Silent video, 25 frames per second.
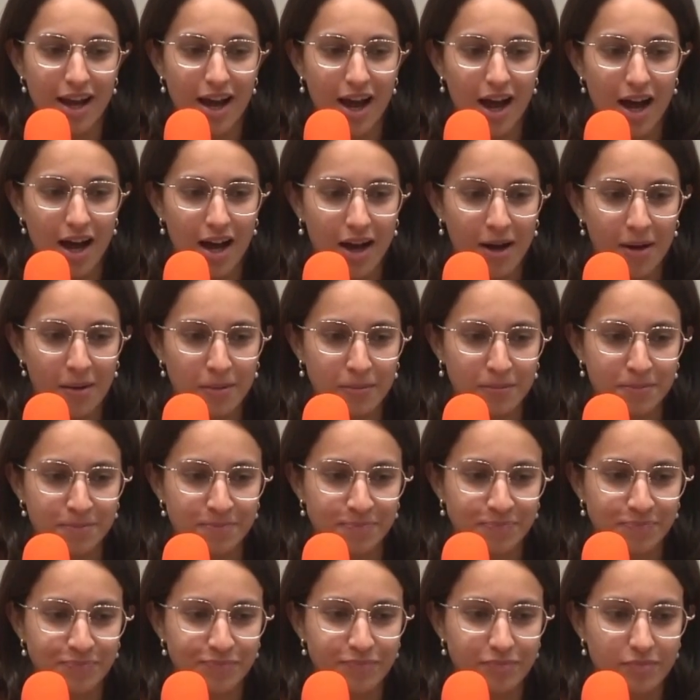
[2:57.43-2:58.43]

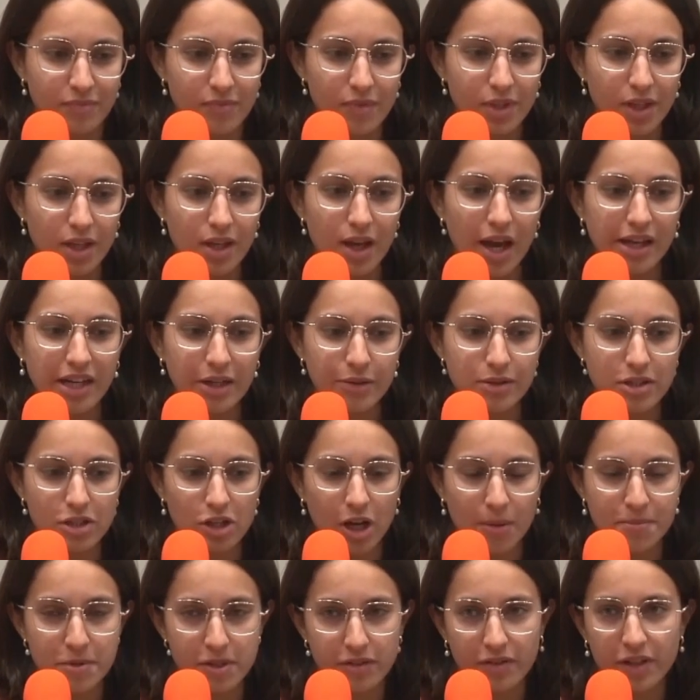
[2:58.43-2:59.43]
And it was the
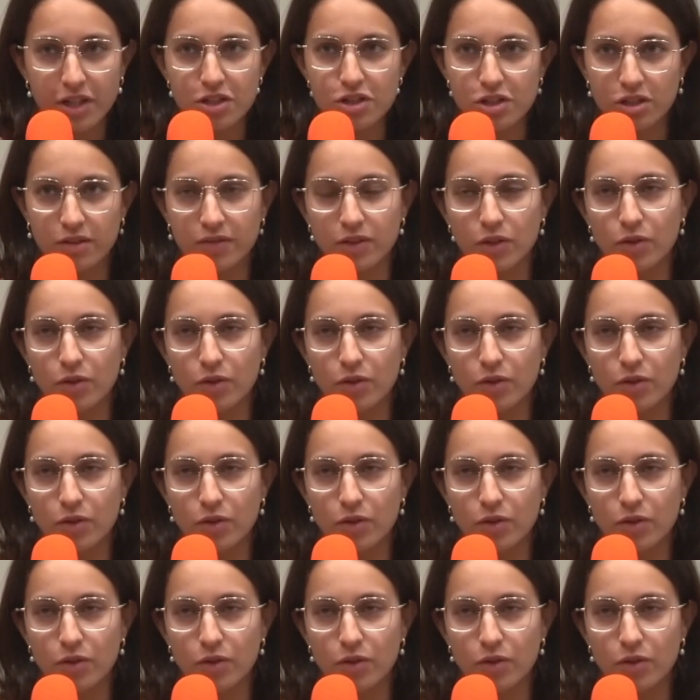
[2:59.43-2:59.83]
observation of